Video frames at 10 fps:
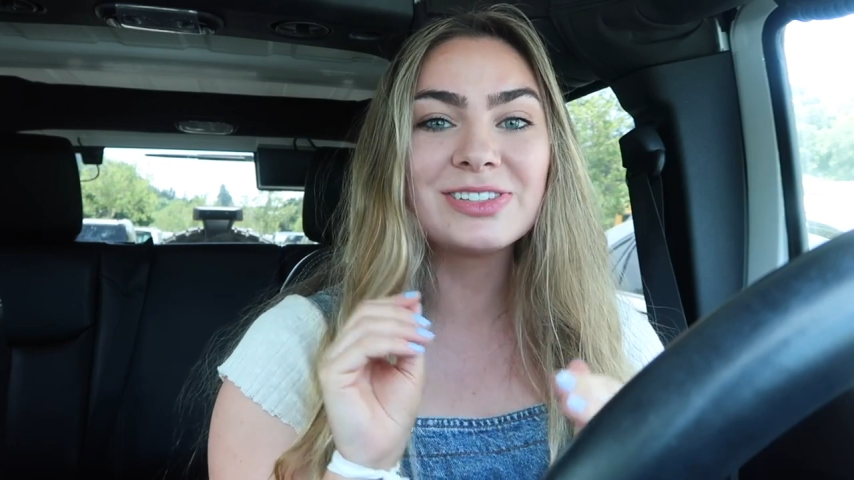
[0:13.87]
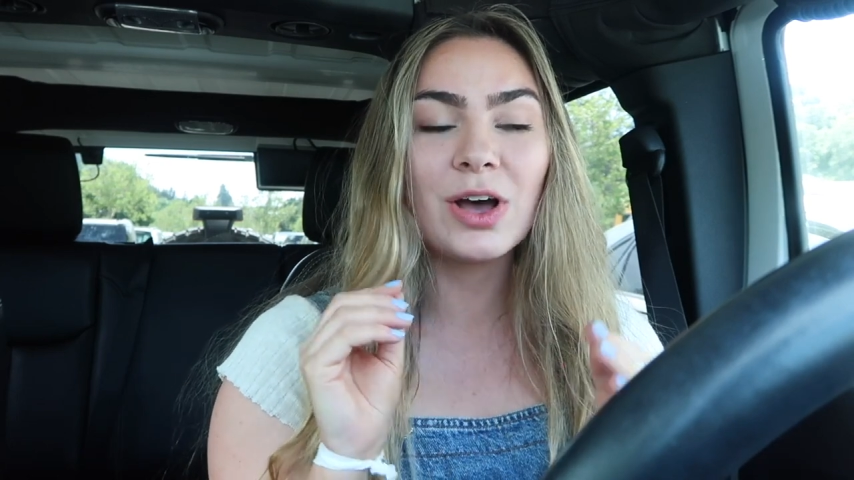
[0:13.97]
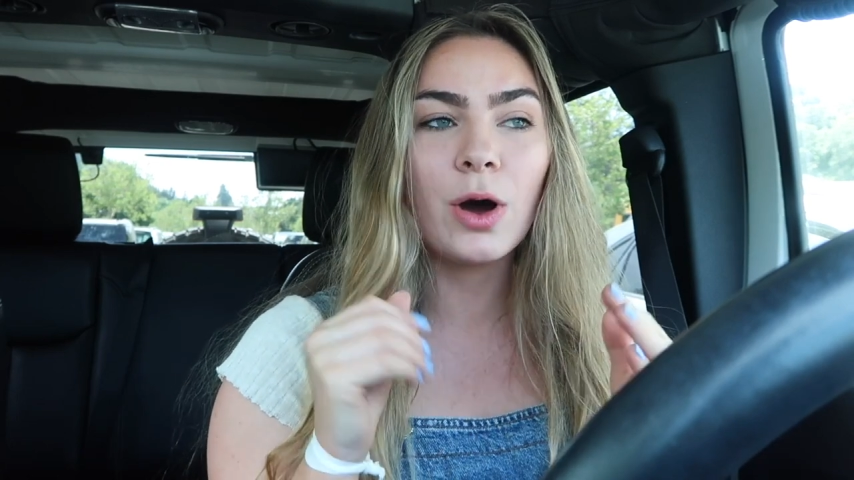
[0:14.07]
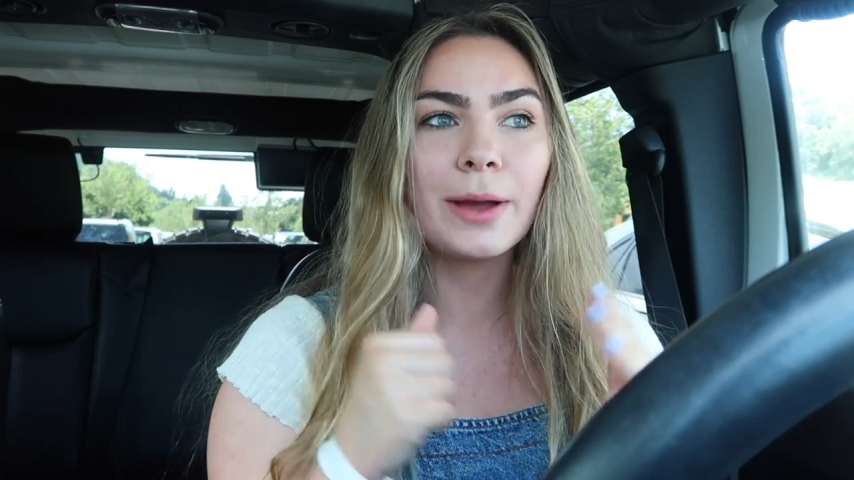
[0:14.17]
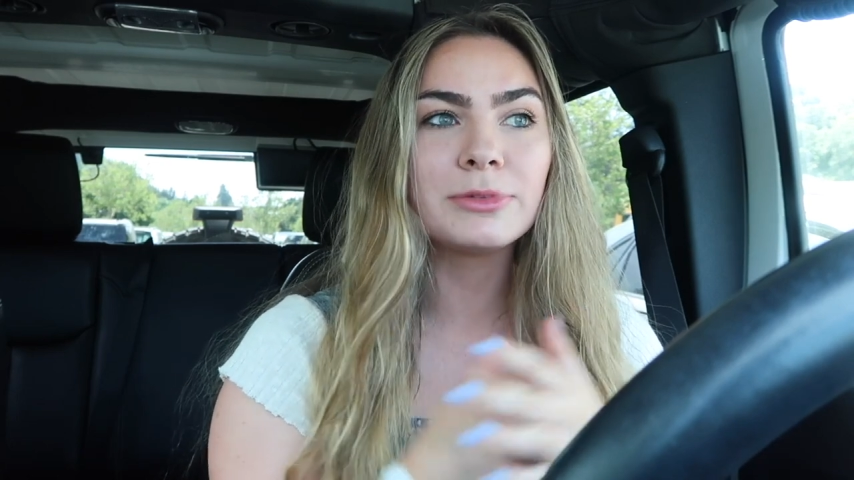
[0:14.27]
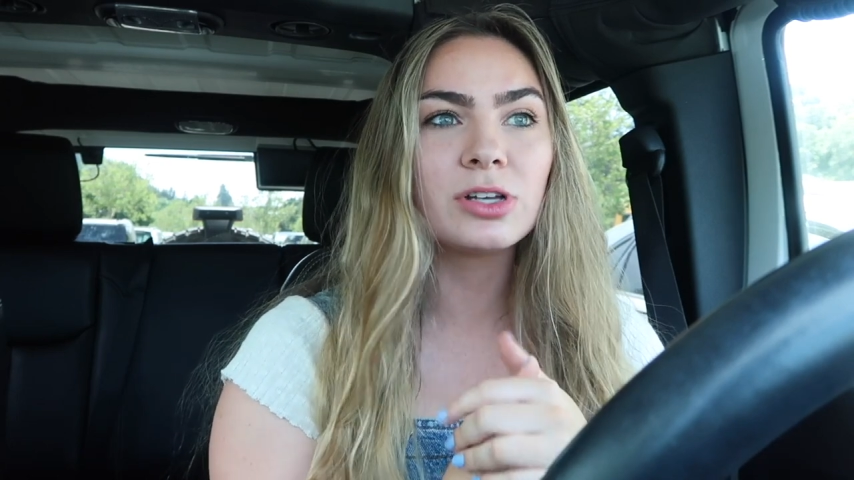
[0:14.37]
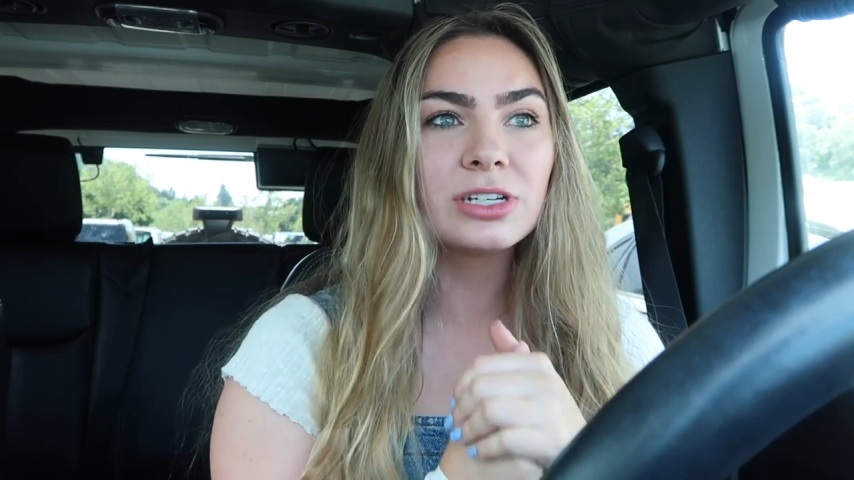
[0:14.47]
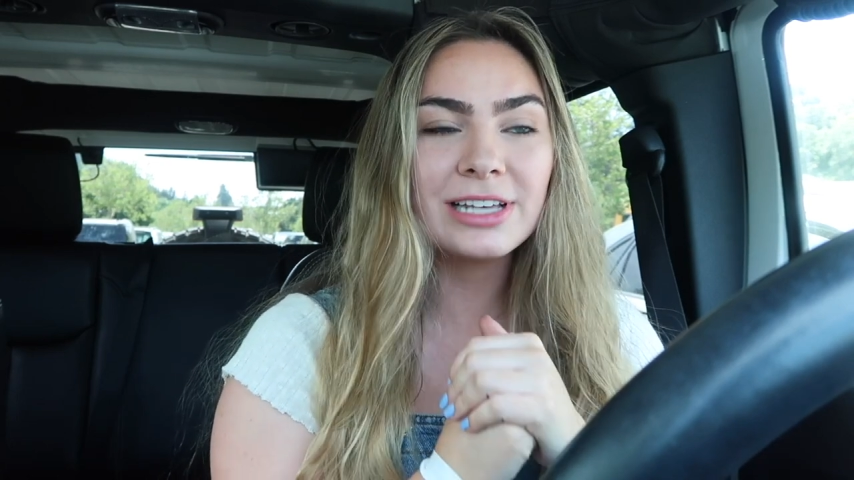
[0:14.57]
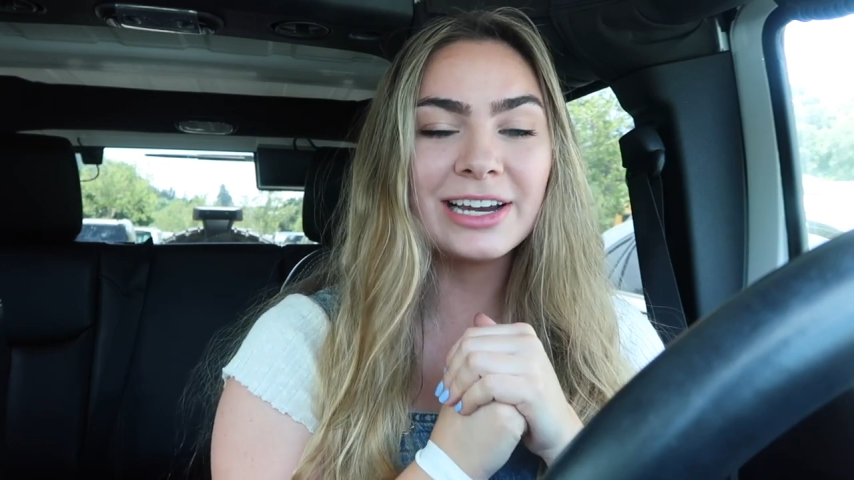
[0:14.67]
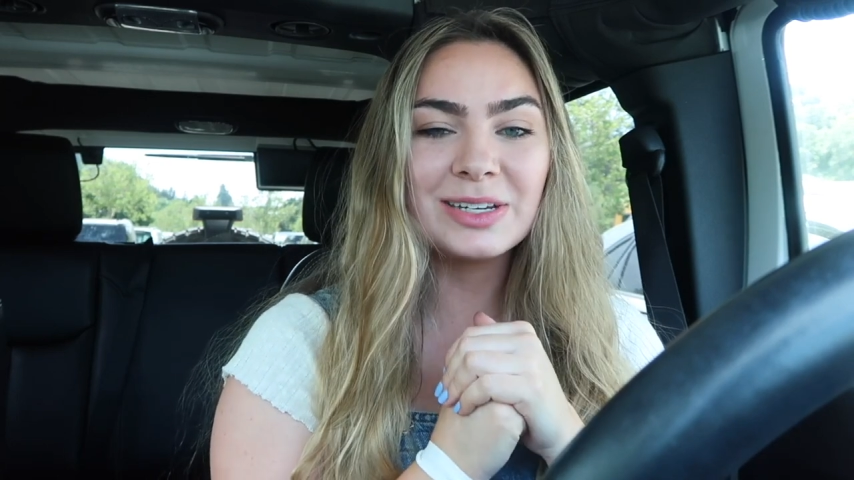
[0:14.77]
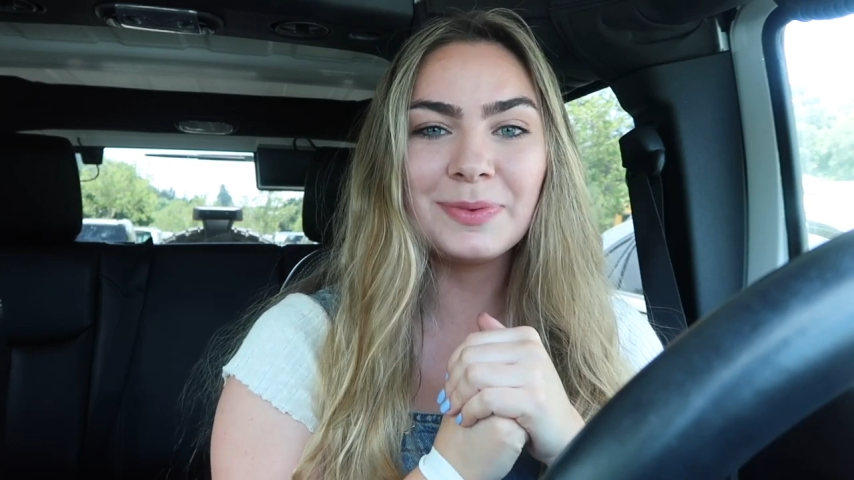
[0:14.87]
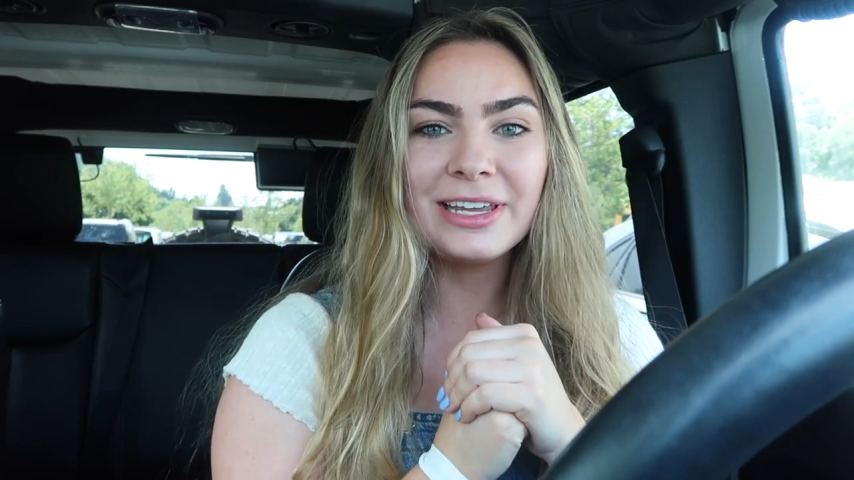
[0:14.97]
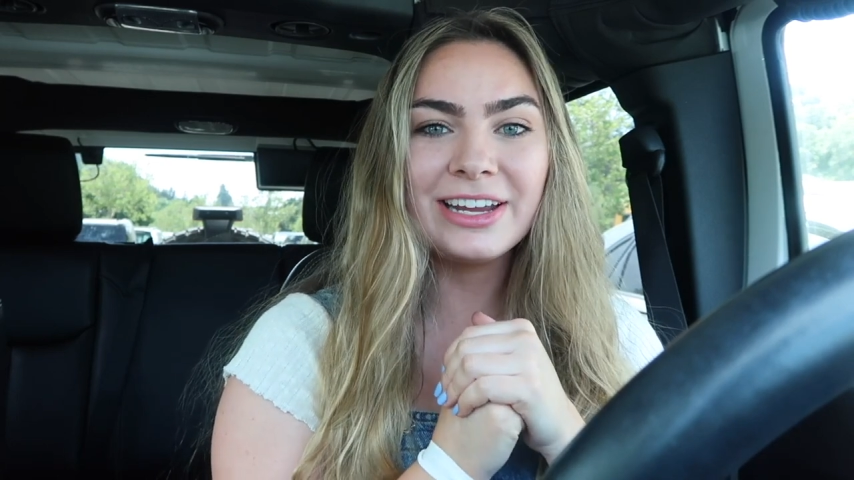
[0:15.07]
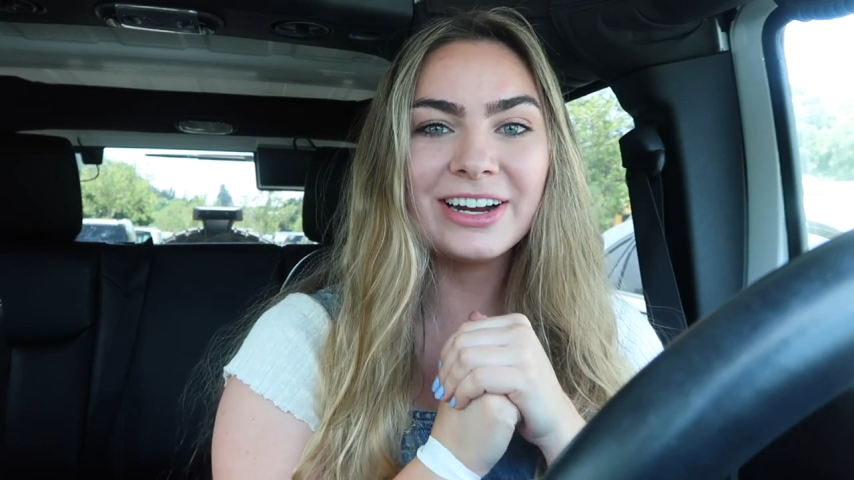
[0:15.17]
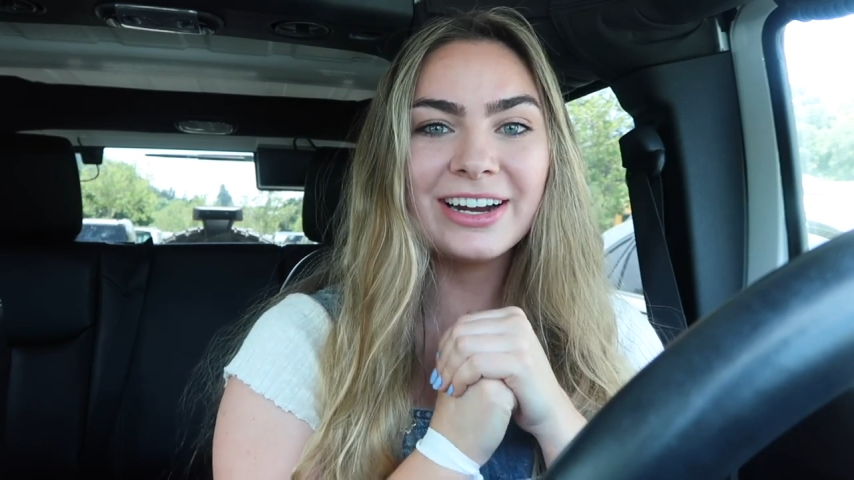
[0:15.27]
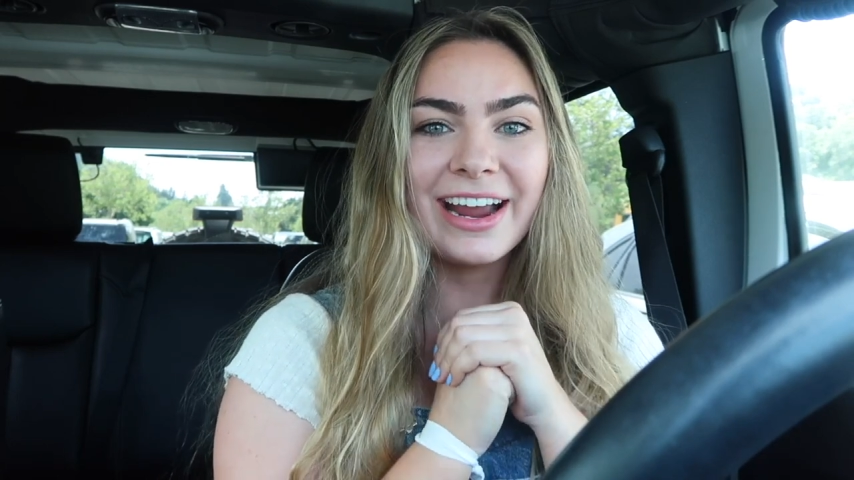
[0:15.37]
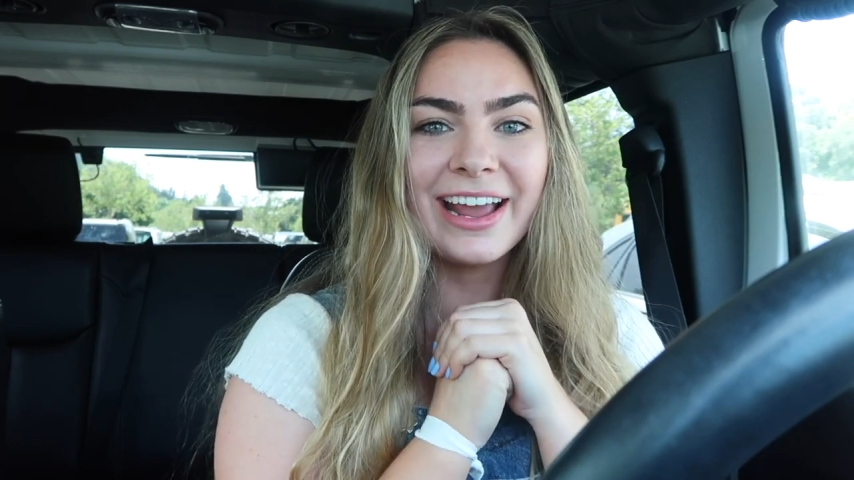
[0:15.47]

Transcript: so I'm so excited to be here